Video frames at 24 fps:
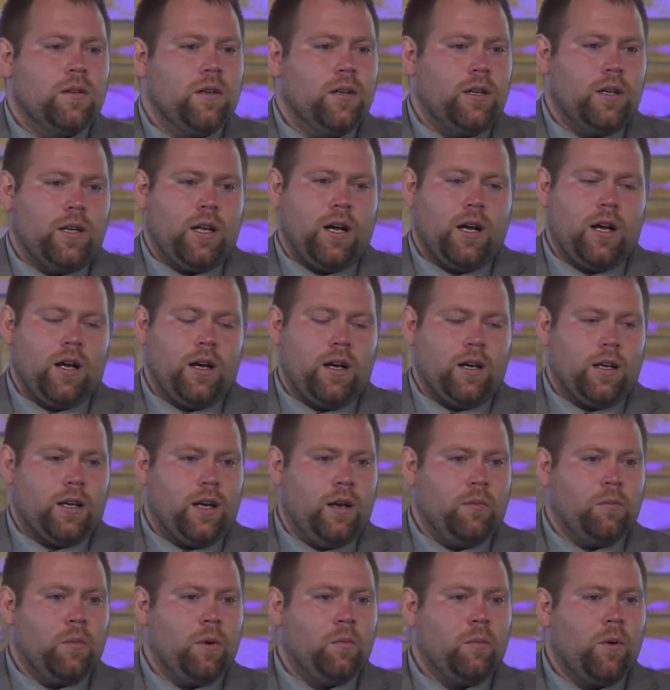And I
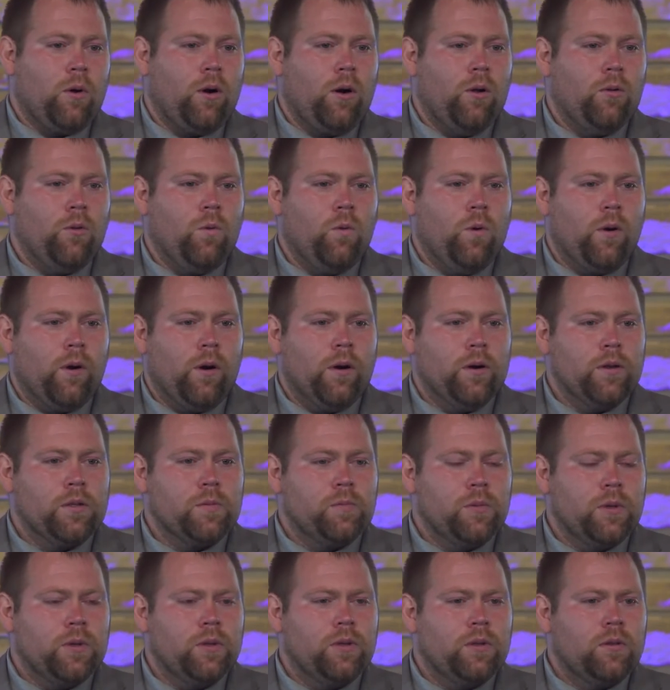can't remember all the words,
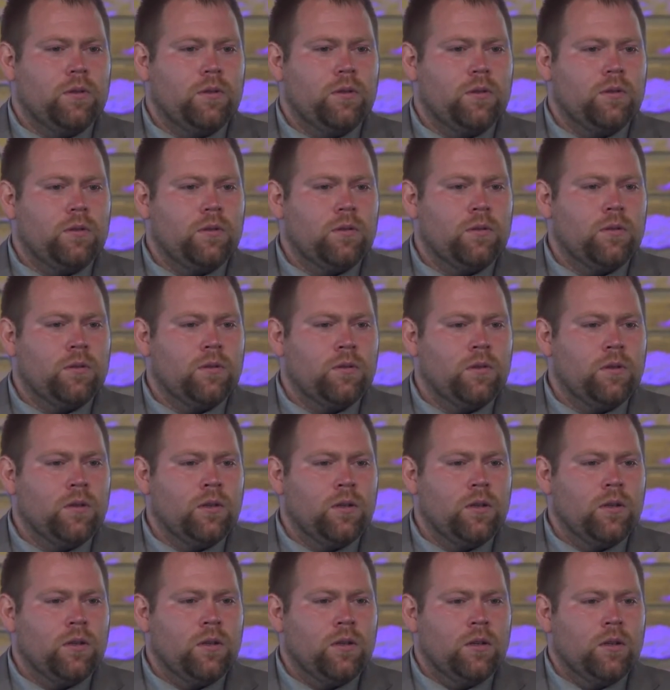but
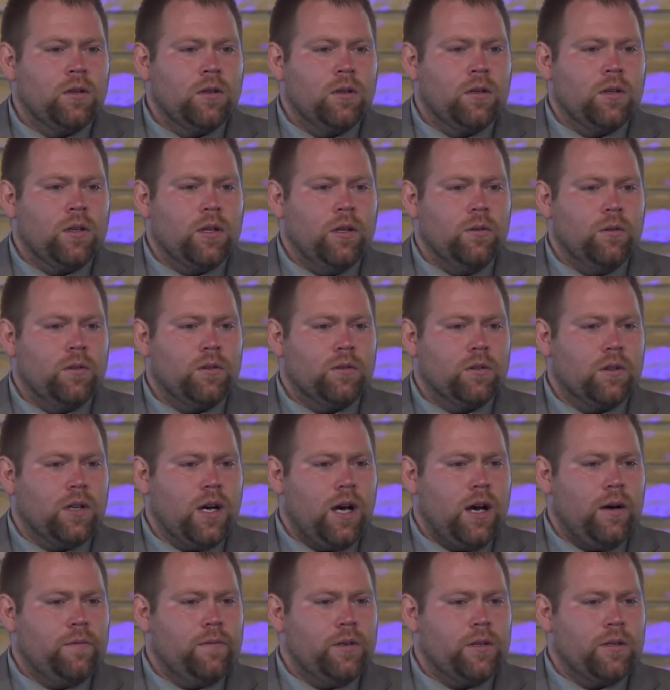he was
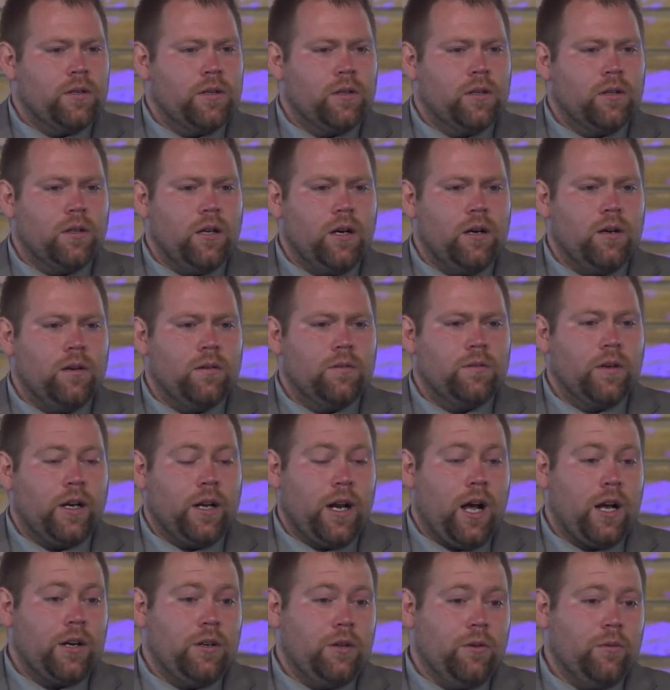lavish in love. And
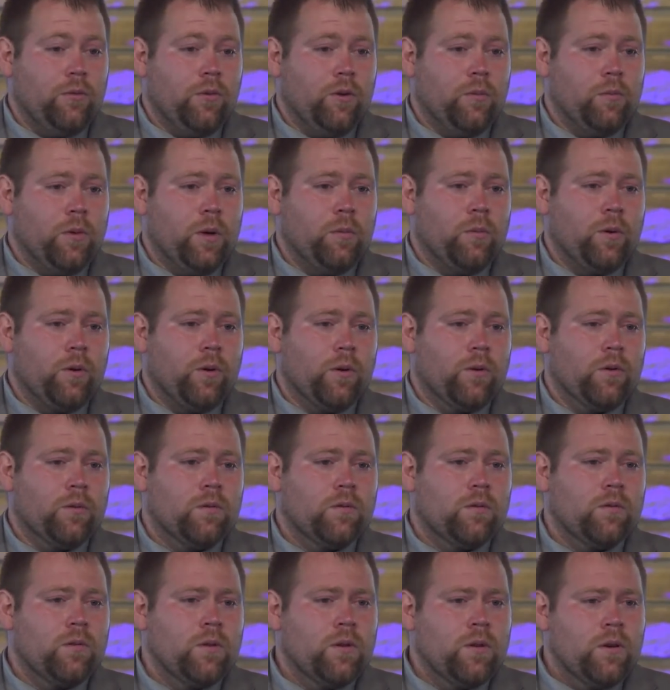I do remember
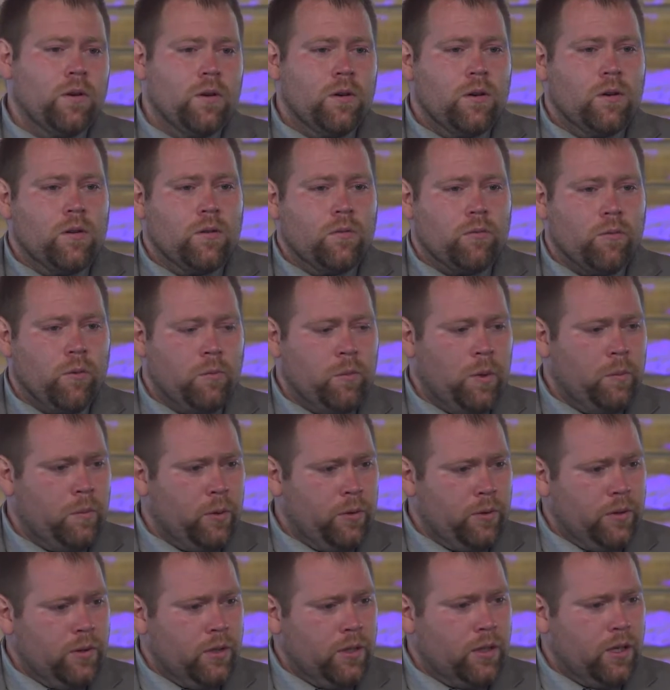
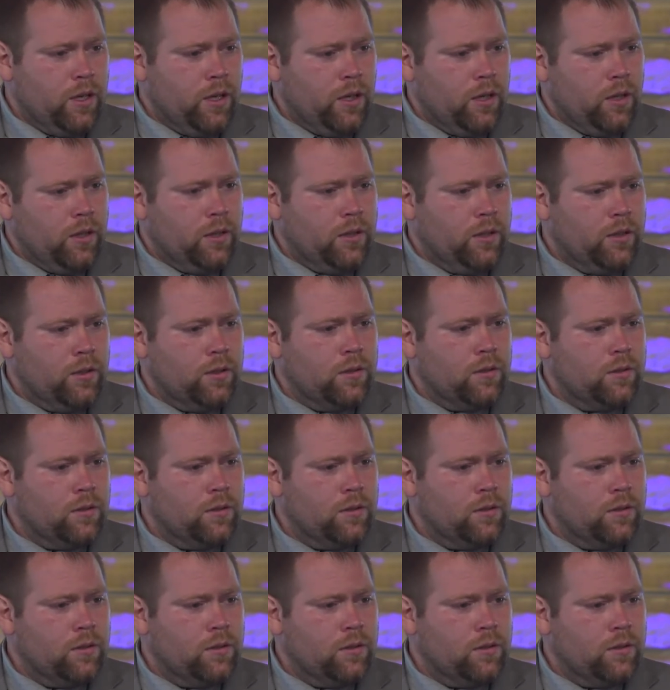in the kindling.